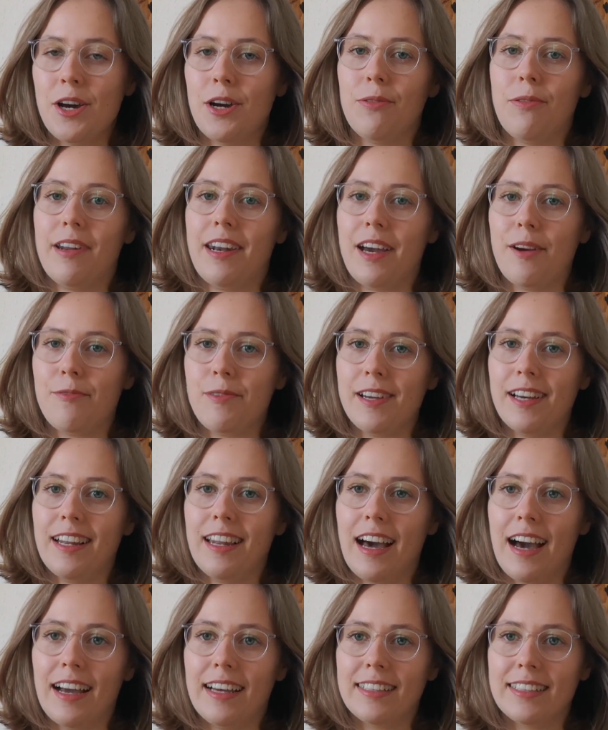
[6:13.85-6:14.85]
or when I
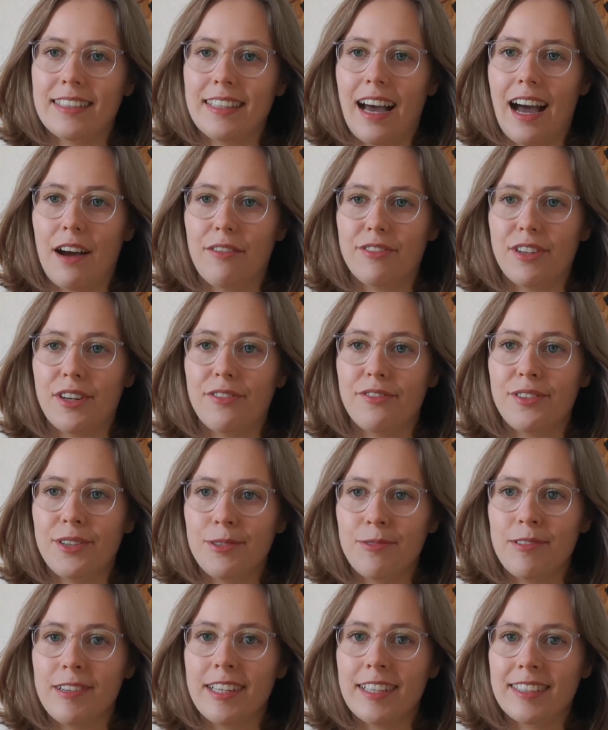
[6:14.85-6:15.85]
realized after a
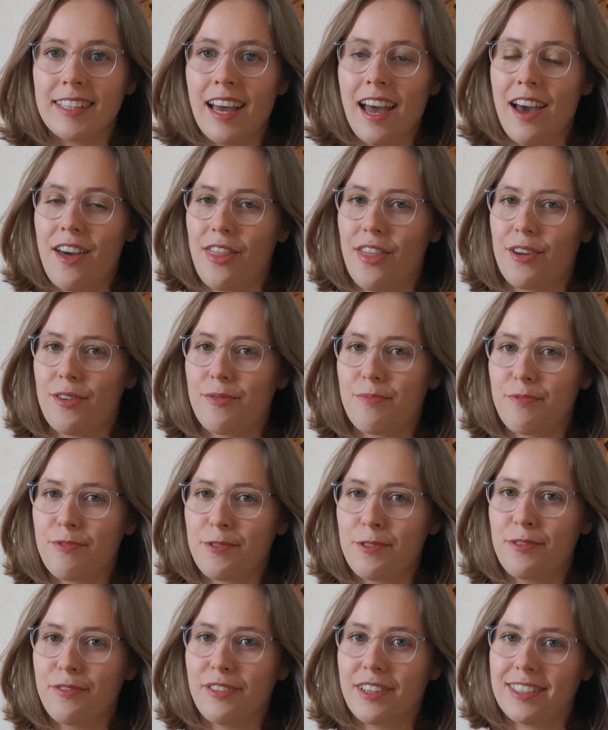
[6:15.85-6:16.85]
few weeks that a
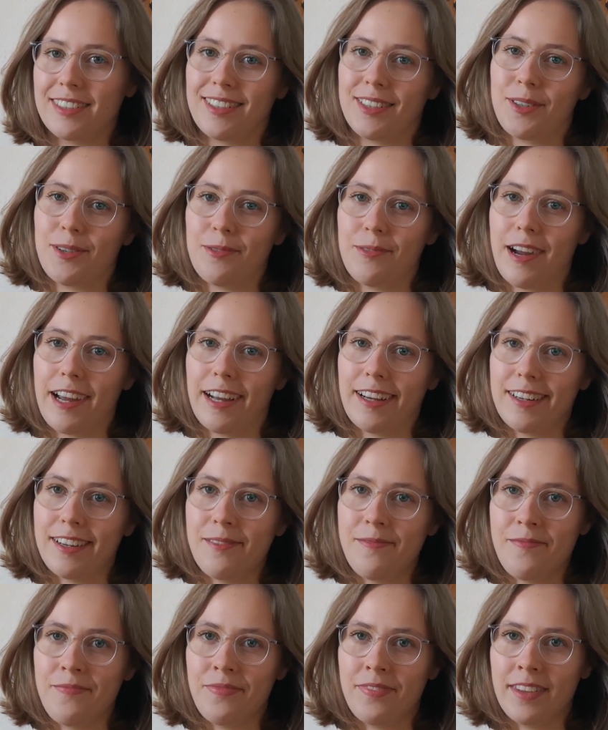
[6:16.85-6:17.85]
proof isn't correct.